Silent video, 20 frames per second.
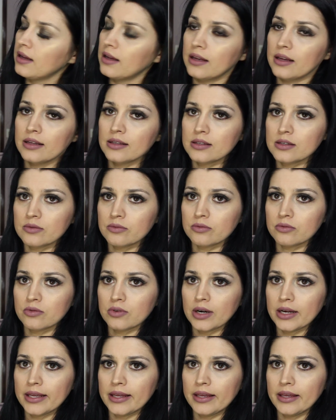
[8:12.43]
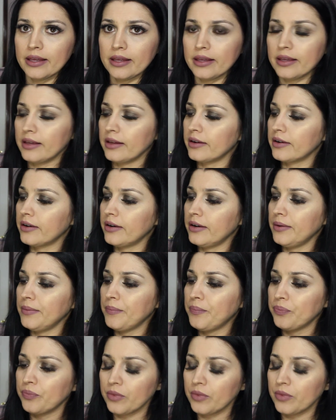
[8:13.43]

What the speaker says: It's right here.